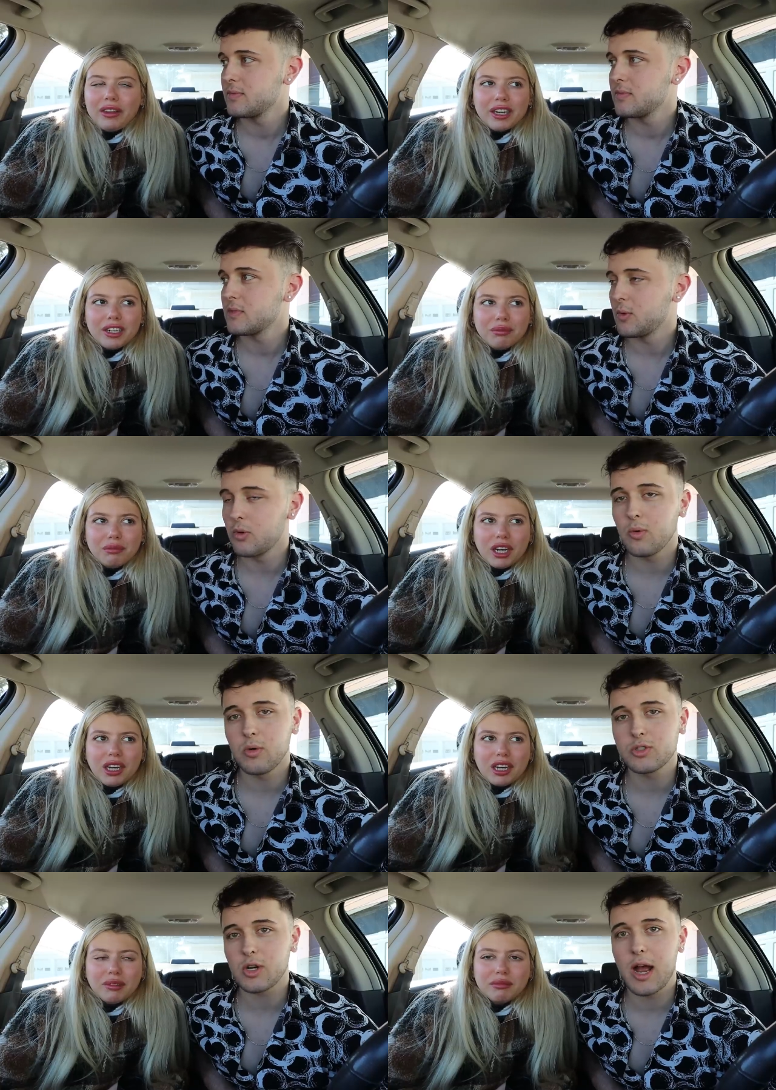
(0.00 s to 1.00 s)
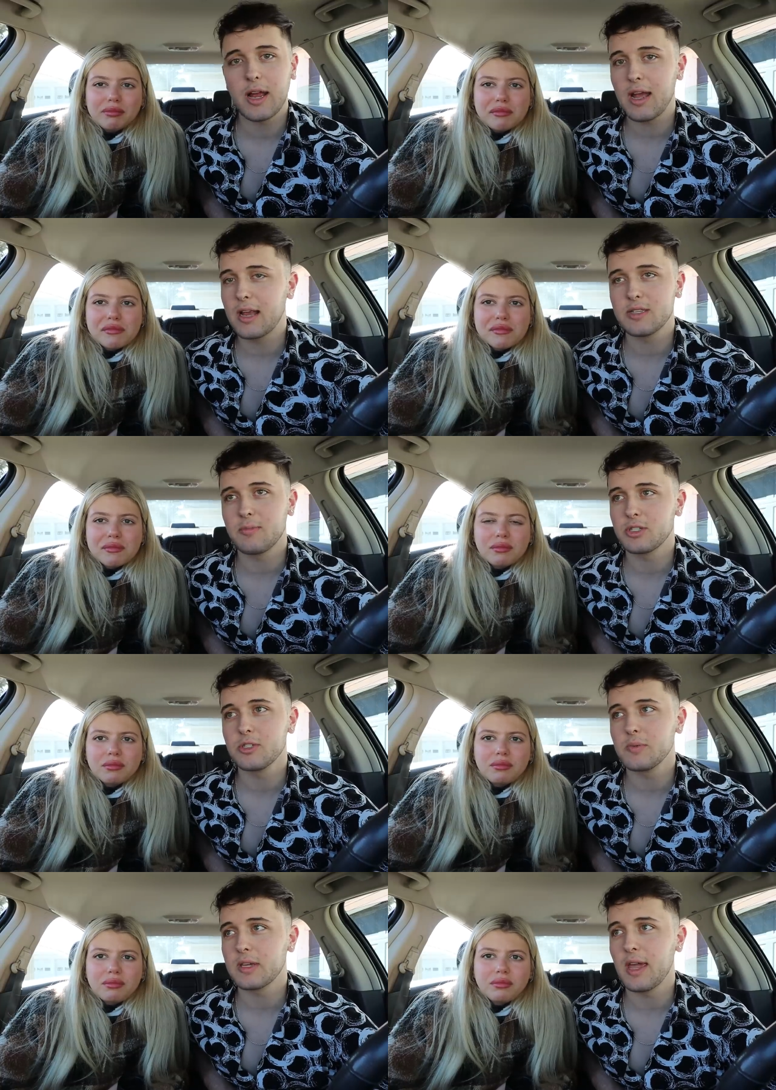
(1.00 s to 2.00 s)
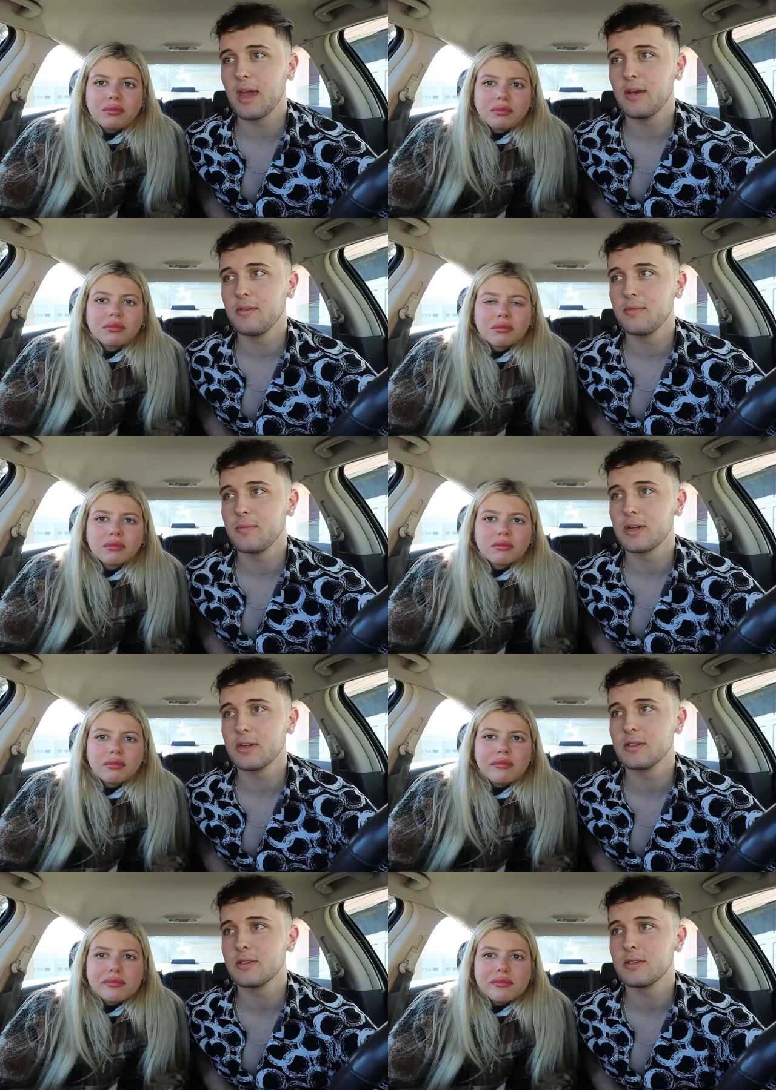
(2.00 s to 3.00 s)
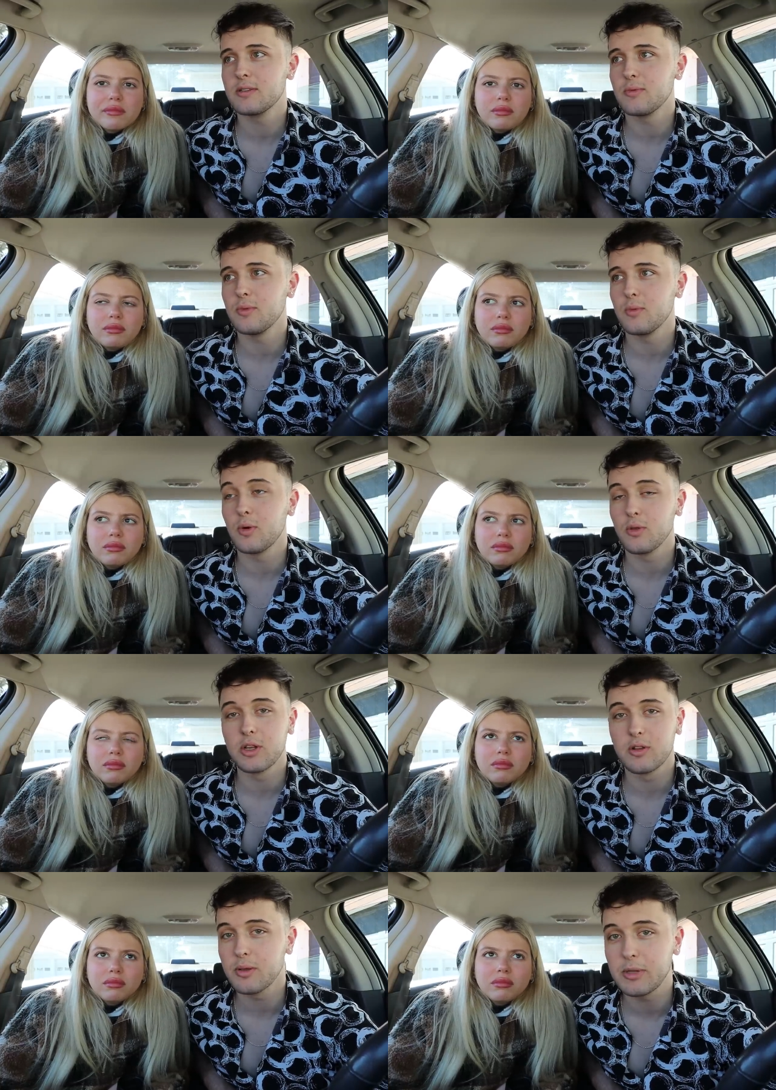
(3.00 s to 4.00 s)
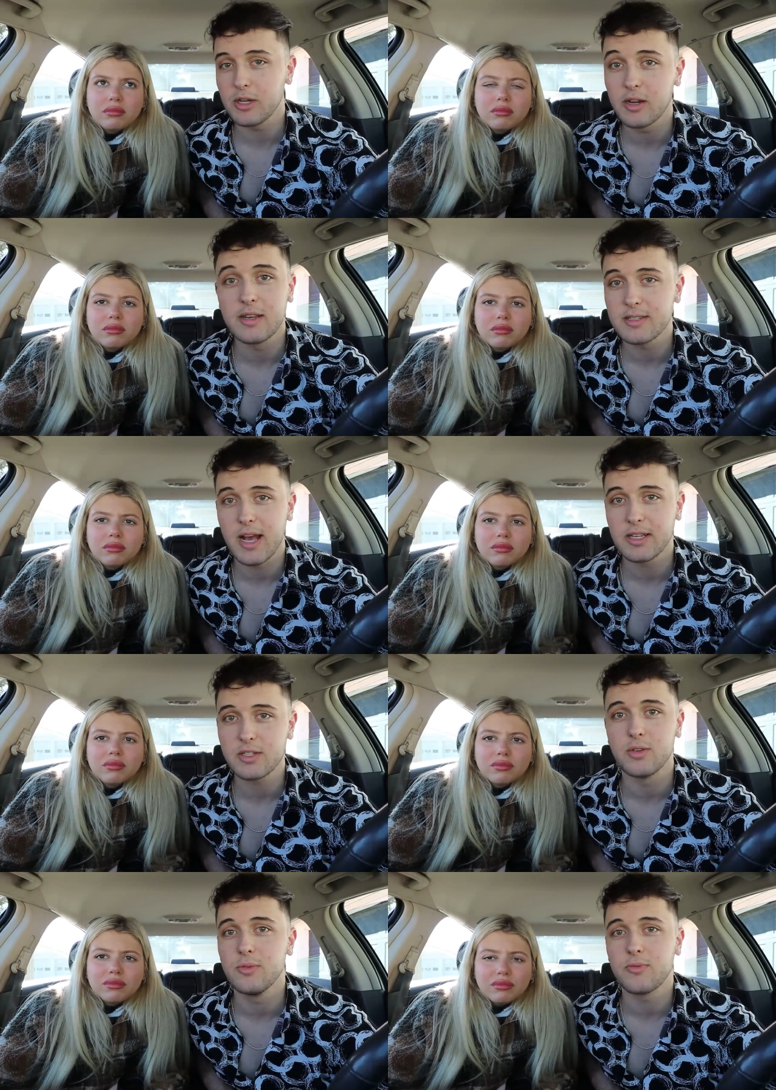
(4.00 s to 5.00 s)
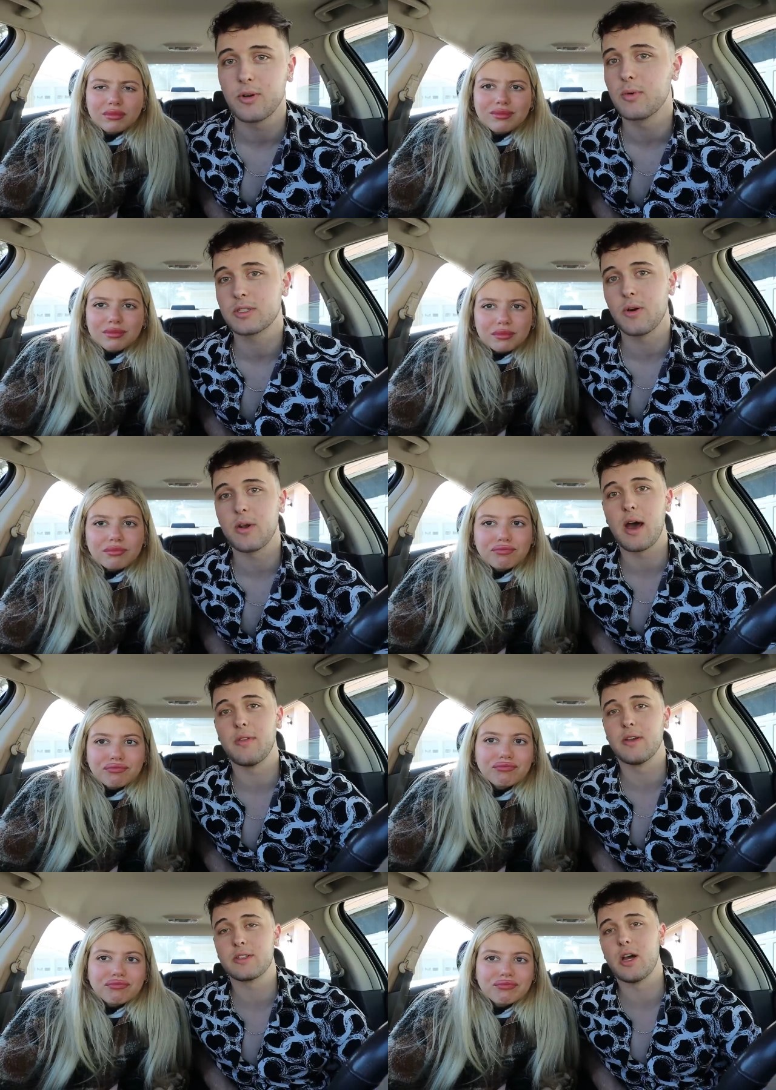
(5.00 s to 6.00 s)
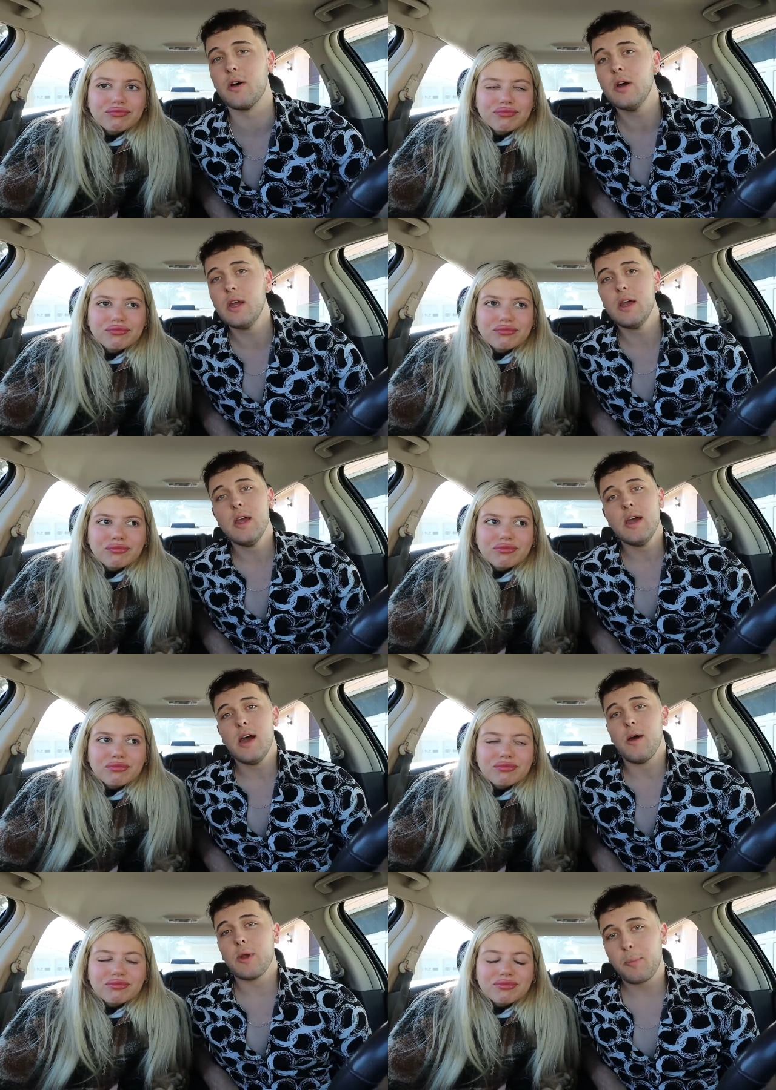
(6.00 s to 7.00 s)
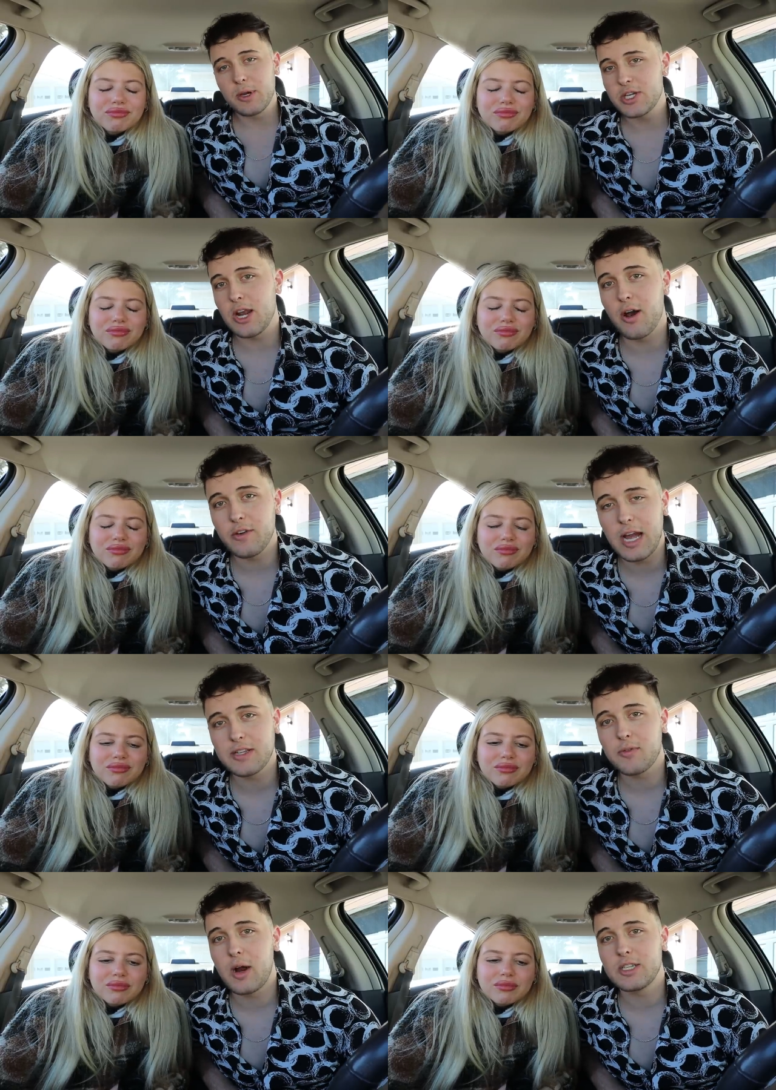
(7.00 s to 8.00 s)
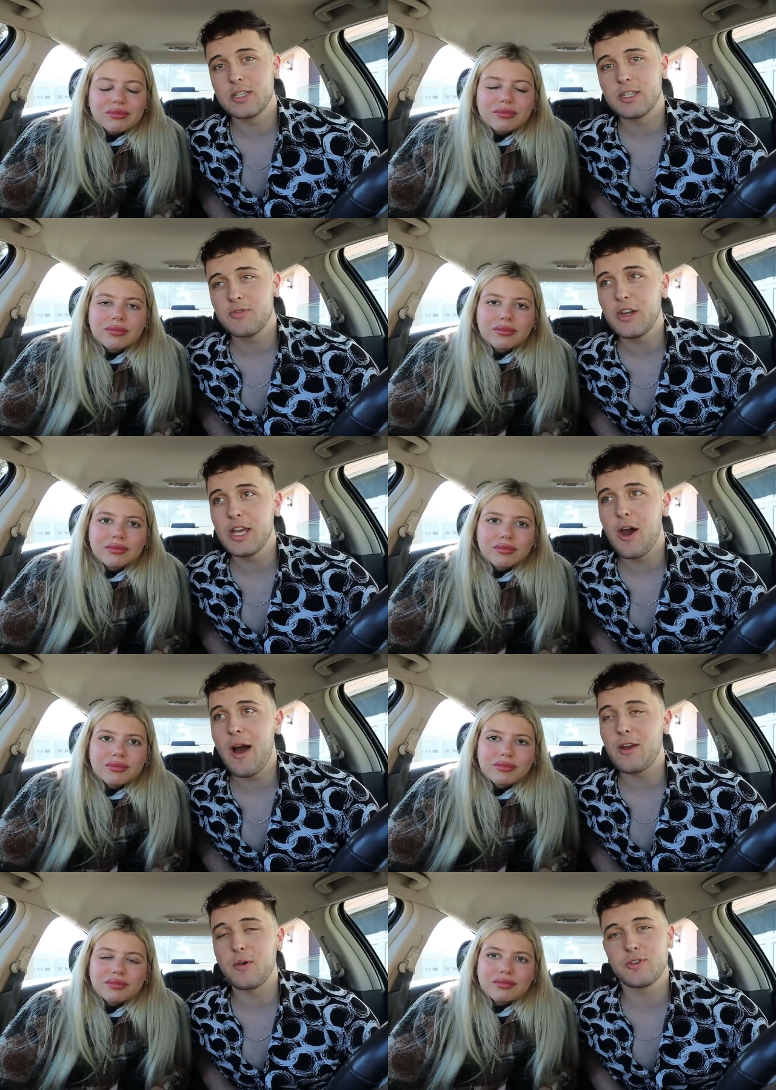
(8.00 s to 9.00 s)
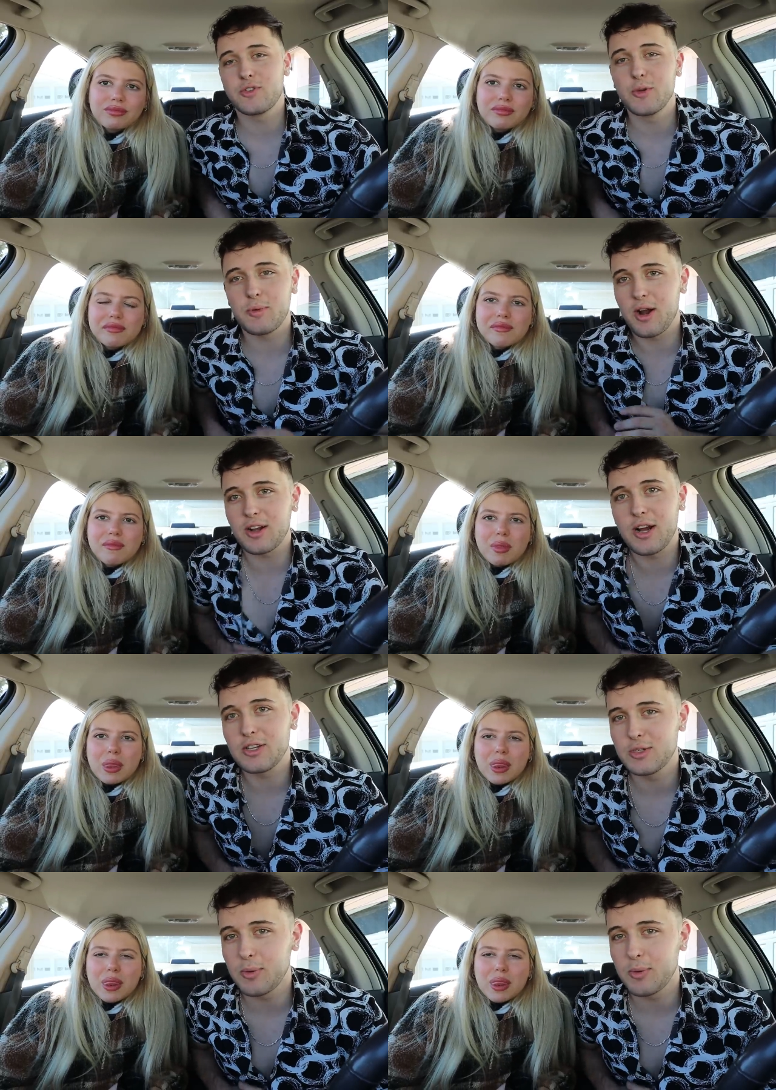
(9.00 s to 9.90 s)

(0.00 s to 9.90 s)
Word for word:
Speaker 1: on there. We'll, right we'll
Speaker 2: try as much as we can because we'll, we'll literally be your inside scoop for what's going on there. So. We appreciate all of you guys for watching this video. I know it was super uncut,